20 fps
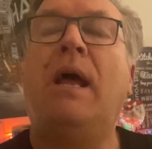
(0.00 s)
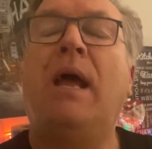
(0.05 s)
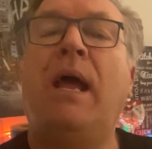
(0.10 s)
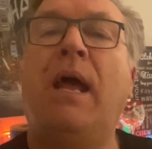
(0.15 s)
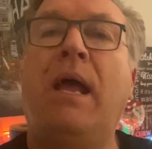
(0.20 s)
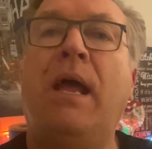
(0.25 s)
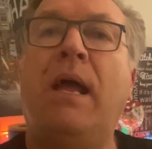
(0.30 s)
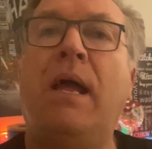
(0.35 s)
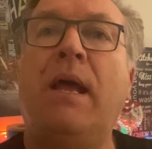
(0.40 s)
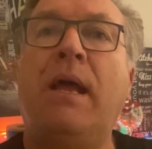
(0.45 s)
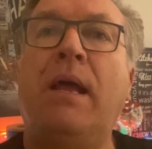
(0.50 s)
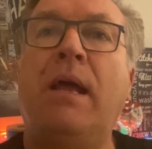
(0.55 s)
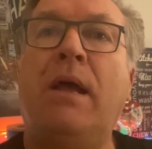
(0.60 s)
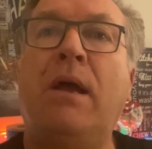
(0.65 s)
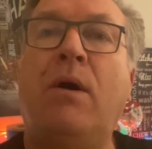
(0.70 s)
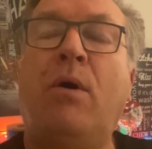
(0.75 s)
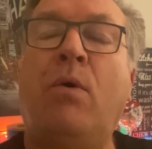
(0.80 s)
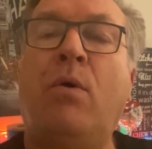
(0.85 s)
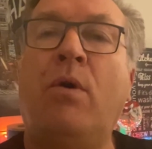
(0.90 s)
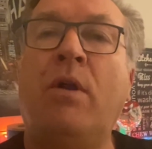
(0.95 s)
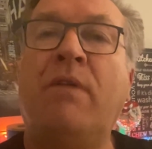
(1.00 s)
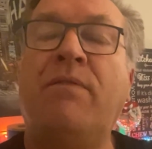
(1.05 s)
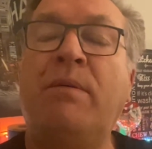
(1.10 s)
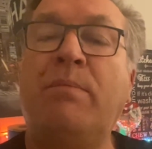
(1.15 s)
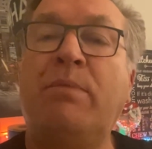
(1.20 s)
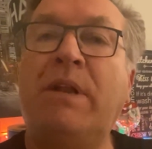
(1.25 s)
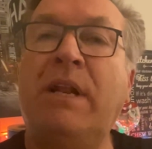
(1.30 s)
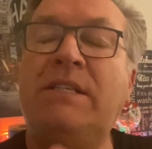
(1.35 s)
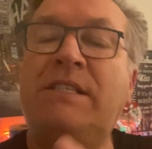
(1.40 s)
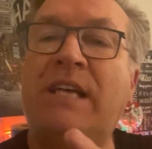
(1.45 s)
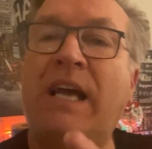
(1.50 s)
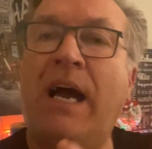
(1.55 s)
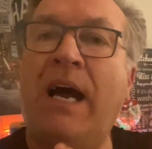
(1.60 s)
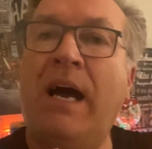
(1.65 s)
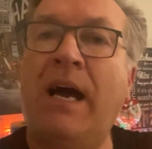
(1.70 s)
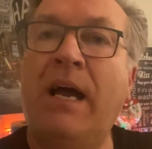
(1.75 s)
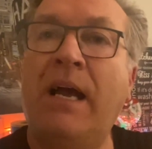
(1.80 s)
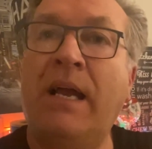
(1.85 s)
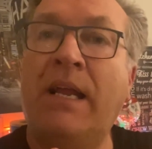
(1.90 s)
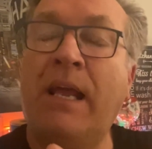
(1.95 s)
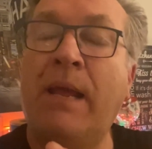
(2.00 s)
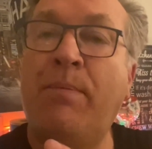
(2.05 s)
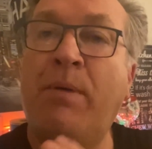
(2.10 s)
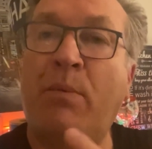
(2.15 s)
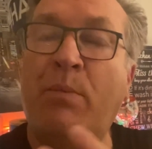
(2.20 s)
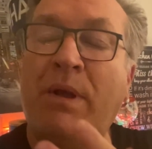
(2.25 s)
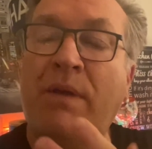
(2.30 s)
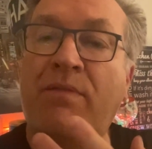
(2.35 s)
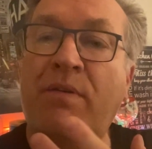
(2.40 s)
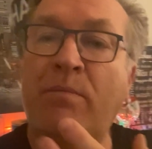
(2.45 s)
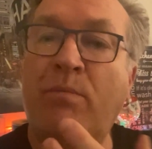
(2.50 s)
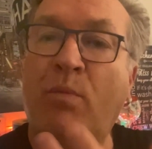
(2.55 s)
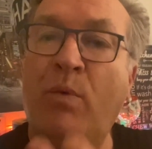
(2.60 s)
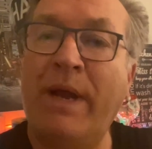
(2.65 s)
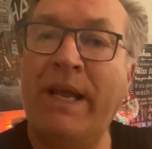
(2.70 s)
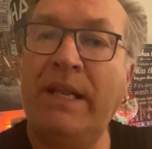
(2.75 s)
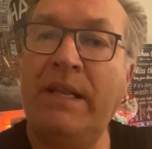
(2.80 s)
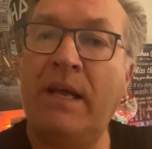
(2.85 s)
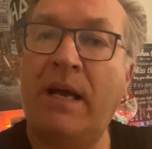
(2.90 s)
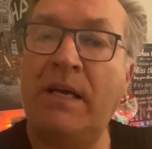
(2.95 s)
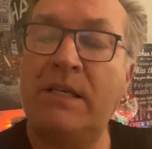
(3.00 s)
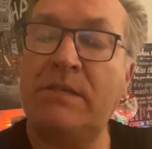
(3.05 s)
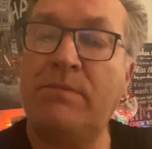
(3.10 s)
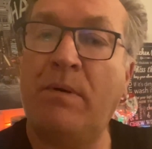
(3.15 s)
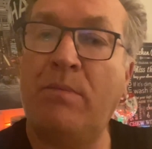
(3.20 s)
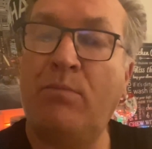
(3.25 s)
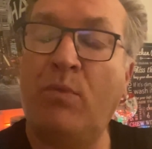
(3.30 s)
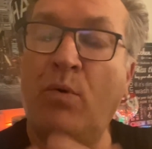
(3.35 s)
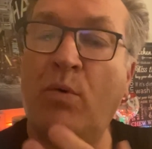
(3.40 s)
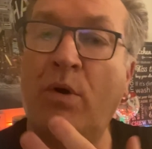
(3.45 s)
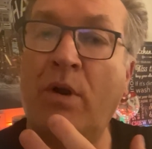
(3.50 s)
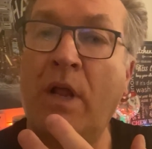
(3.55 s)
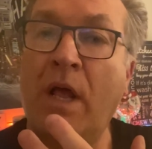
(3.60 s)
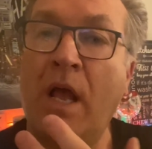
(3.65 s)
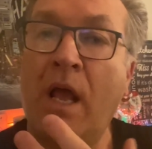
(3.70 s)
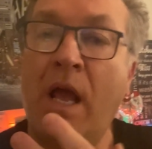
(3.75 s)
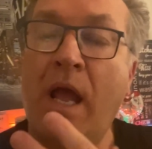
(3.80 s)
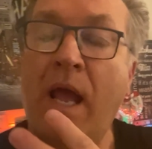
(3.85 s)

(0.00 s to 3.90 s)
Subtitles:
or if I'm going to keep away from wide ahs, but more